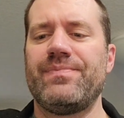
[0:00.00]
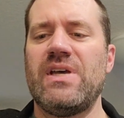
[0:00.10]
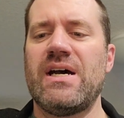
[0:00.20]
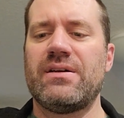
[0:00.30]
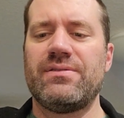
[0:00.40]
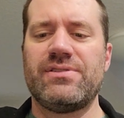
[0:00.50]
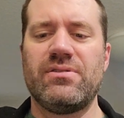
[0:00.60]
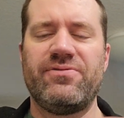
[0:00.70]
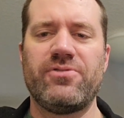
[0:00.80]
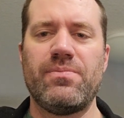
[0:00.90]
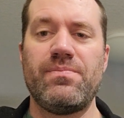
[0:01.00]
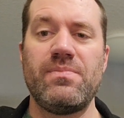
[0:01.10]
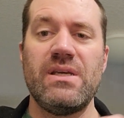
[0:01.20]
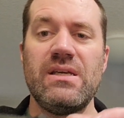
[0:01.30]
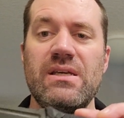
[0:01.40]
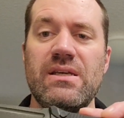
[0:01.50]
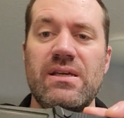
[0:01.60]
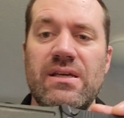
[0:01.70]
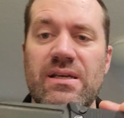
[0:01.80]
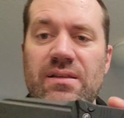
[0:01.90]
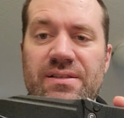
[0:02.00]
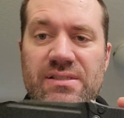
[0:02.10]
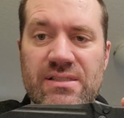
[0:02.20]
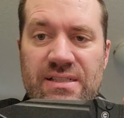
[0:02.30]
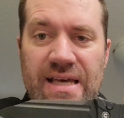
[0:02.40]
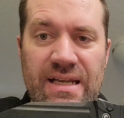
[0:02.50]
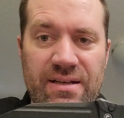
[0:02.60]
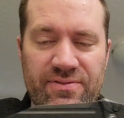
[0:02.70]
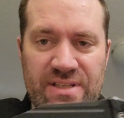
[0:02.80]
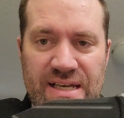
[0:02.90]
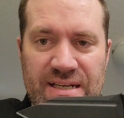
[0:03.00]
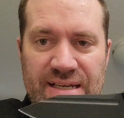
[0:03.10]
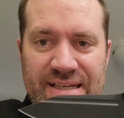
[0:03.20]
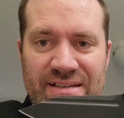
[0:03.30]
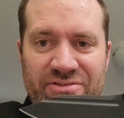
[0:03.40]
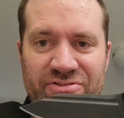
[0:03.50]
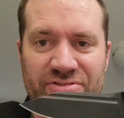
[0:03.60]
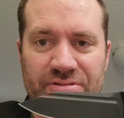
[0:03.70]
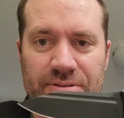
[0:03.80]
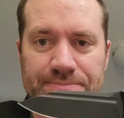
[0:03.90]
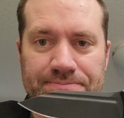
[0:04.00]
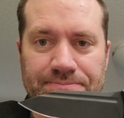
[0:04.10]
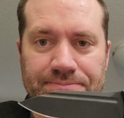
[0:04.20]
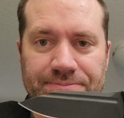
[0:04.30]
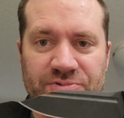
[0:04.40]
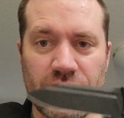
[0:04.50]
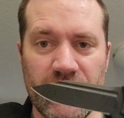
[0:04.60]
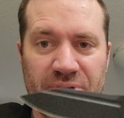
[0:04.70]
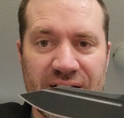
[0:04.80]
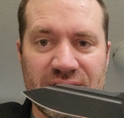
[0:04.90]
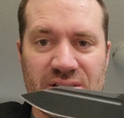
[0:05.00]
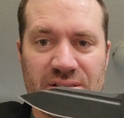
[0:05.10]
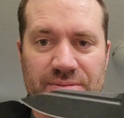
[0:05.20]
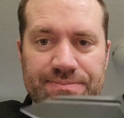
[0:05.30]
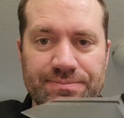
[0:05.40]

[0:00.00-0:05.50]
Yeah, so for me, this is a 10 out of 10 knife for the price.